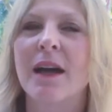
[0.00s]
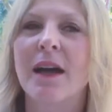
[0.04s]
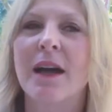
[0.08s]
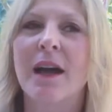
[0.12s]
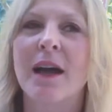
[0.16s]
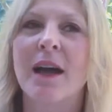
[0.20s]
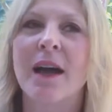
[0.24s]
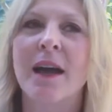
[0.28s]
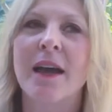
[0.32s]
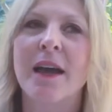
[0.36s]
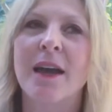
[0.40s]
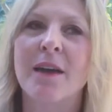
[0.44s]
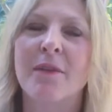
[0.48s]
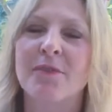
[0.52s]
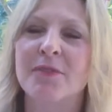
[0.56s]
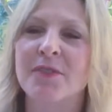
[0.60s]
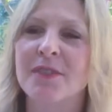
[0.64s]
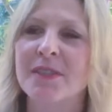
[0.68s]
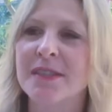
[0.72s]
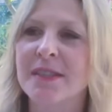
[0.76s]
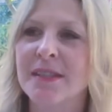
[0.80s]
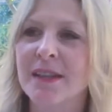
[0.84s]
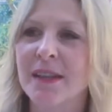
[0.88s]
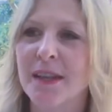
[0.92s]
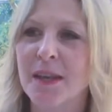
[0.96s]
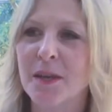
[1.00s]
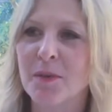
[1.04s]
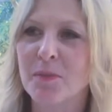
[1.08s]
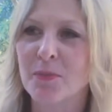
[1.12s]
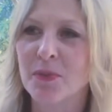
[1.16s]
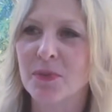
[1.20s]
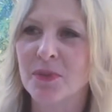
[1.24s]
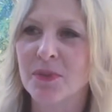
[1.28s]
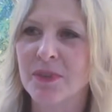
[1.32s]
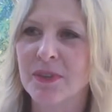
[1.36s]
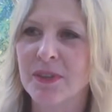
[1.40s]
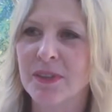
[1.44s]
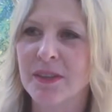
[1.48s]
I have to sleep.
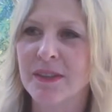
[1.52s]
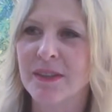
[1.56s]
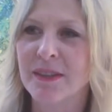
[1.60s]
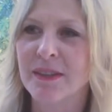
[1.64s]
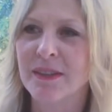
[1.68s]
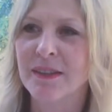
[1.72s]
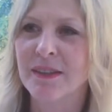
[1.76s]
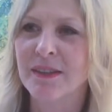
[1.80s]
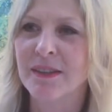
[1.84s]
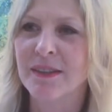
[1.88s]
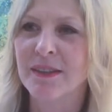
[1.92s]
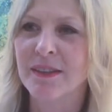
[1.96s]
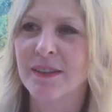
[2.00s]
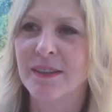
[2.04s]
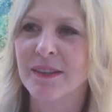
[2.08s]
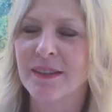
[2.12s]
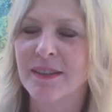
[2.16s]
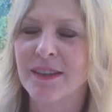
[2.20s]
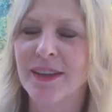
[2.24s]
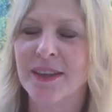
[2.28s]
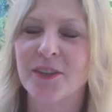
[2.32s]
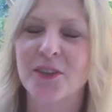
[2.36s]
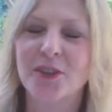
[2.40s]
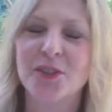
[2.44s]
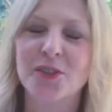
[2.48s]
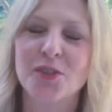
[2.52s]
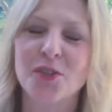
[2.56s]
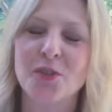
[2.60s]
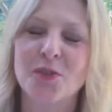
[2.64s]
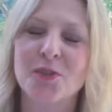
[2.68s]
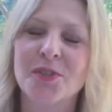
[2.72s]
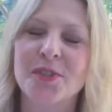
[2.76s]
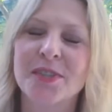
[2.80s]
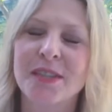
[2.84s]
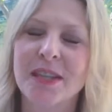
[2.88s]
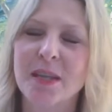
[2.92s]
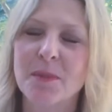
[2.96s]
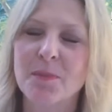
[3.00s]
I got so
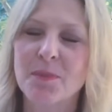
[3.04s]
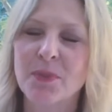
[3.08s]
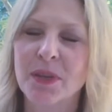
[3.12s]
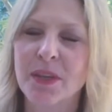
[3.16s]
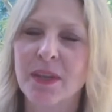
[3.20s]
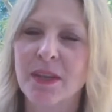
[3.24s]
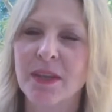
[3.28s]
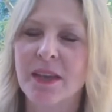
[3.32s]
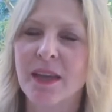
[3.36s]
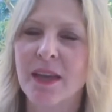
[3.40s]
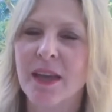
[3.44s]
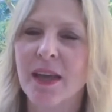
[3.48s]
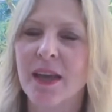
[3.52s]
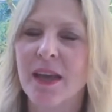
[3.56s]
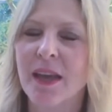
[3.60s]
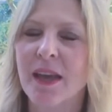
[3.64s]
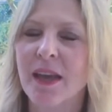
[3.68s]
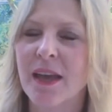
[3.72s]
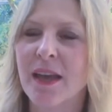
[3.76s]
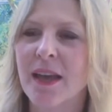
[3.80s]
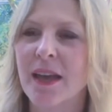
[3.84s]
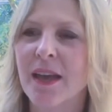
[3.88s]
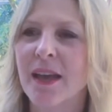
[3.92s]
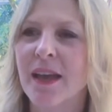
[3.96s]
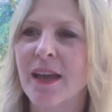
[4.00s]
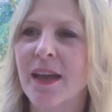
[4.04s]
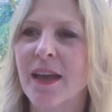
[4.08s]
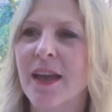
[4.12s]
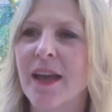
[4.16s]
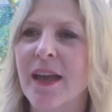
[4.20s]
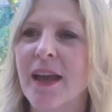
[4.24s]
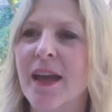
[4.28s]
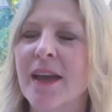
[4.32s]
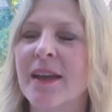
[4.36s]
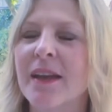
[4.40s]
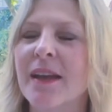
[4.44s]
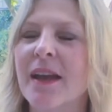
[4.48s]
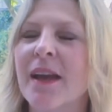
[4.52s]
sleepy,
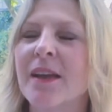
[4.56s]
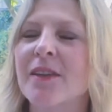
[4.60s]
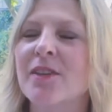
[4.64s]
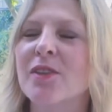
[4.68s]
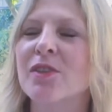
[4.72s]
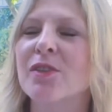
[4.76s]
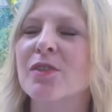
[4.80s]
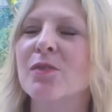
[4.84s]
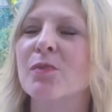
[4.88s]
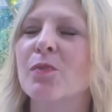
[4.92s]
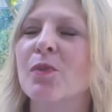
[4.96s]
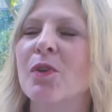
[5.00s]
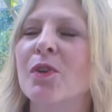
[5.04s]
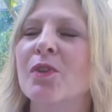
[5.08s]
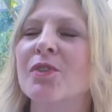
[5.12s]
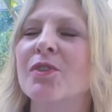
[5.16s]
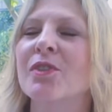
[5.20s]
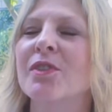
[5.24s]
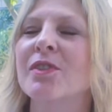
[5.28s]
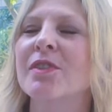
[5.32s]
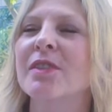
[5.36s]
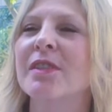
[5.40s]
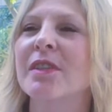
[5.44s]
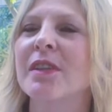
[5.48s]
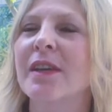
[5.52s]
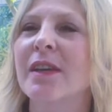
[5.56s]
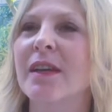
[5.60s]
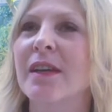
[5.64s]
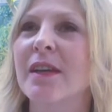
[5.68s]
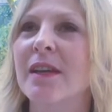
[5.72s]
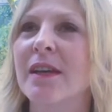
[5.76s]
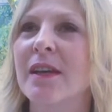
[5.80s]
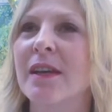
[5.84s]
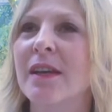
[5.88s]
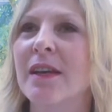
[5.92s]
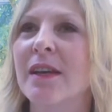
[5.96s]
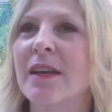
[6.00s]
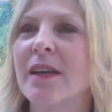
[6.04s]
and I just wanted
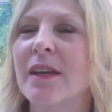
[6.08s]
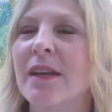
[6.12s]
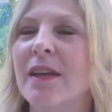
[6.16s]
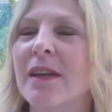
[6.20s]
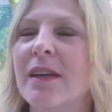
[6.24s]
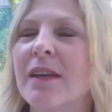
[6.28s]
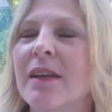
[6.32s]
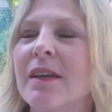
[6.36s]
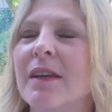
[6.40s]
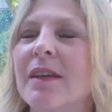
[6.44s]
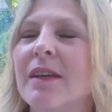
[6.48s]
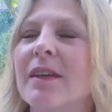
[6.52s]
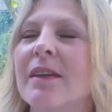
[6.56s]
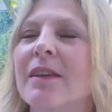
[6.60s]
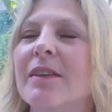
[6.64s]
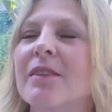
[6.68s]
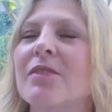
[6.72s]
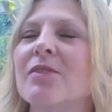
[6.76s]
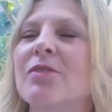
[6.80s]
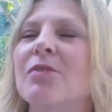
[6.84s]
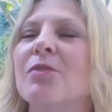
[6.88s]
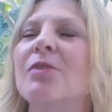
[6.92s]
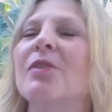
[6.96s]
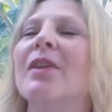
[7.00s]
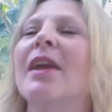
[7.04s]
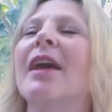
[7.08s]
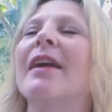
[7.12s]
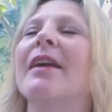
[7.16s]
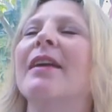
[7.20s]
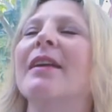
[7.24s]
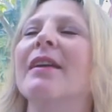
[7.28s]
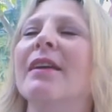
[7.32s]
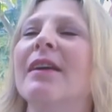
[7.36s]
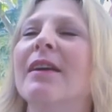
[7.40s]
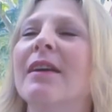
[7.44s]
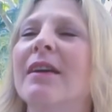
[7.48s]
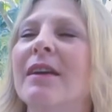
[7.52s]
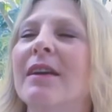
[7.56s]
to
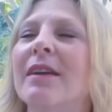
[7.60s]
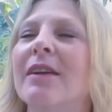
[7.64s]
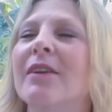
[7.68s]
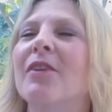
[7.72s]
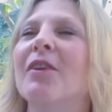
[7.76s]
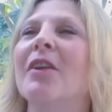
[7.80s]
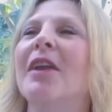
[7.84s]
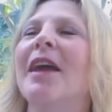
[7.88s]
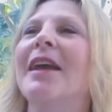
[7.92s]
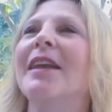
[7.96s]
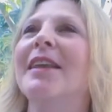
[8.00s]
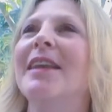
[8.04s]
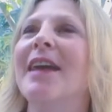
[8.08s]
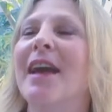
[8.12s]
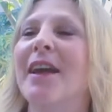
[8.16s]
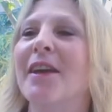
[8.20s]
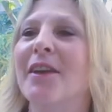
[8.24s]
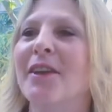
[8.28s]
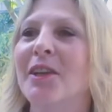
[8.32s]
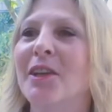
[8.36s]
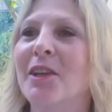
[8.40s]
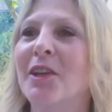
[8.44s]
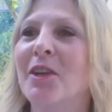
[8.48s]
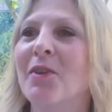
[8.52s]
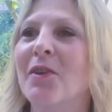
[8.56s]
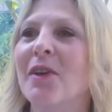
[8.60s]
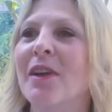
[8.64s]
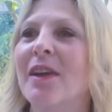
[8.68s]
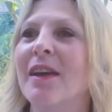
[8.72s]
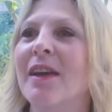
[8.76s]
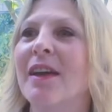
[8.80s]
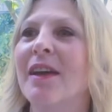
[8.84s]
go like that, you know?